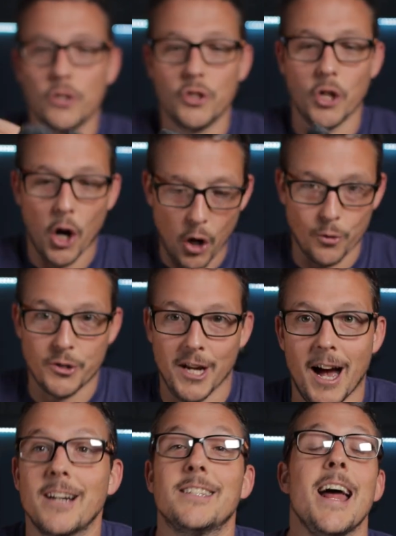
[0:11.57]
toe
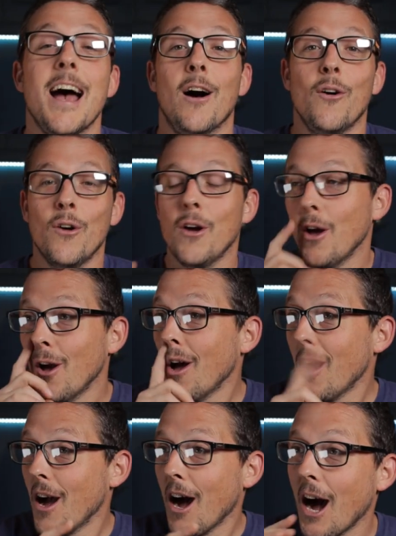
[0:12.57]
socks. Now,
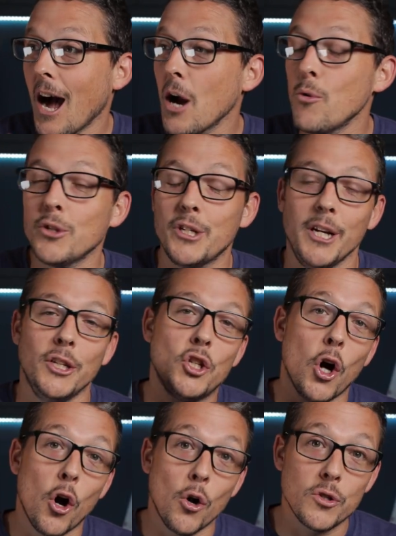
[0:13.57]
I was a
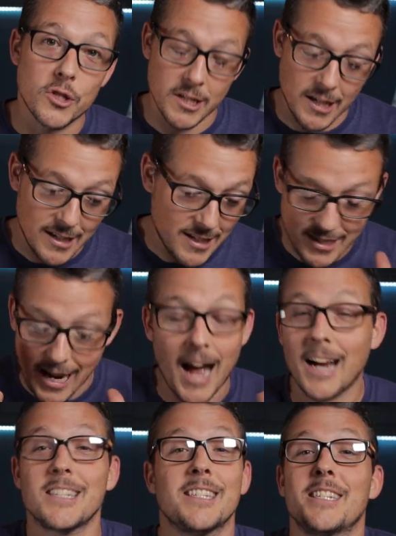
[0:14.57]
toe
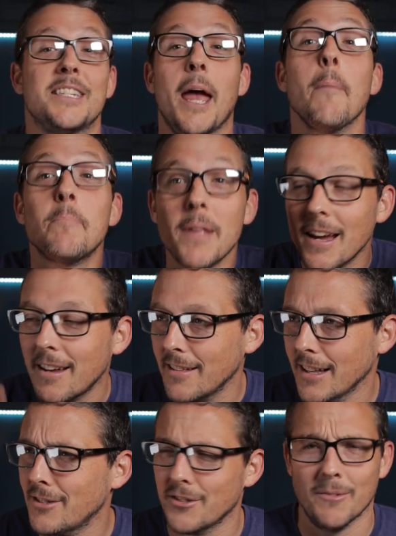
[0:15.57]
sock skeptic.
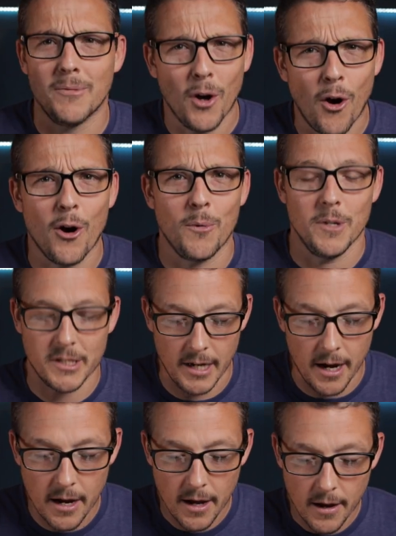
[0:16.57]
That's a hard one to
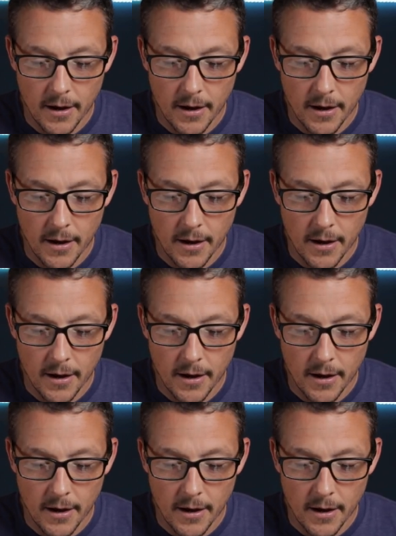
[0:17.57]
say.